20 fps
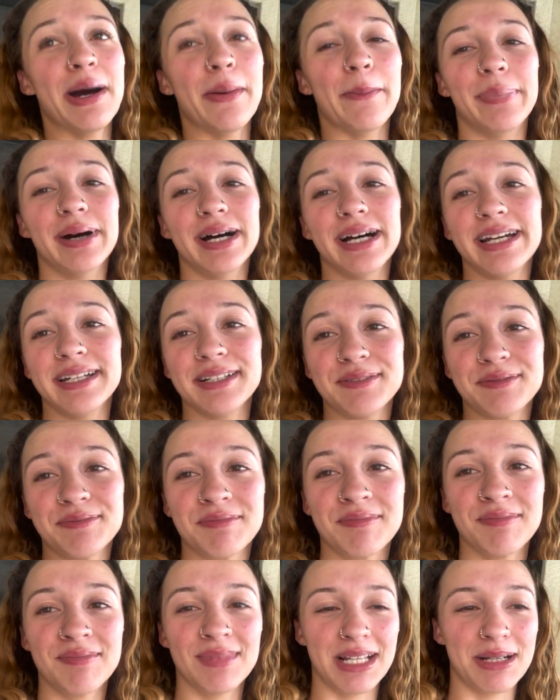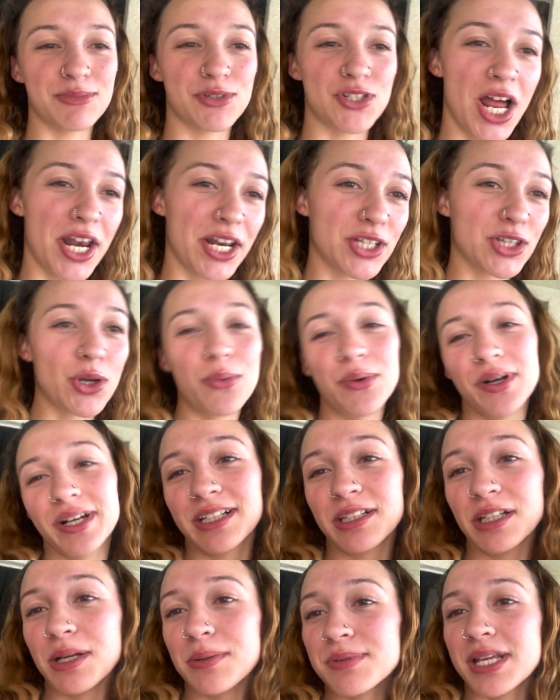But I'm trying to throw in
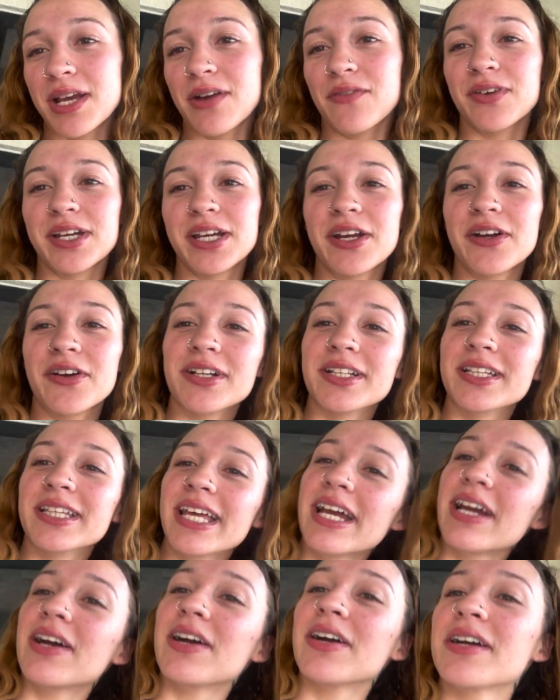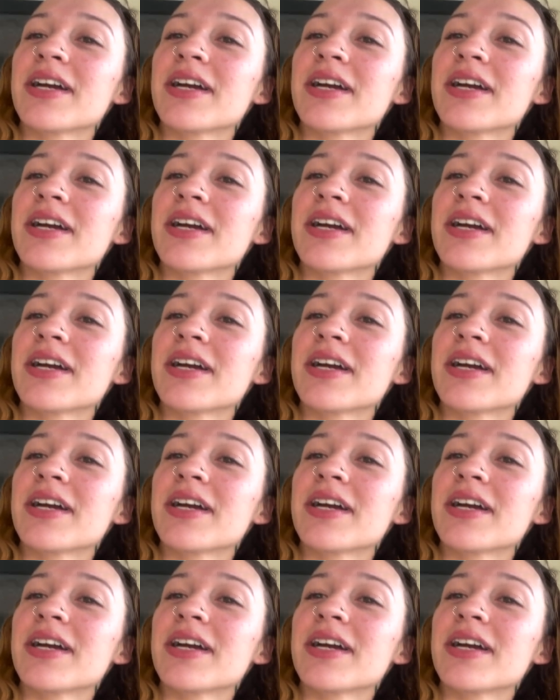clips every here and there.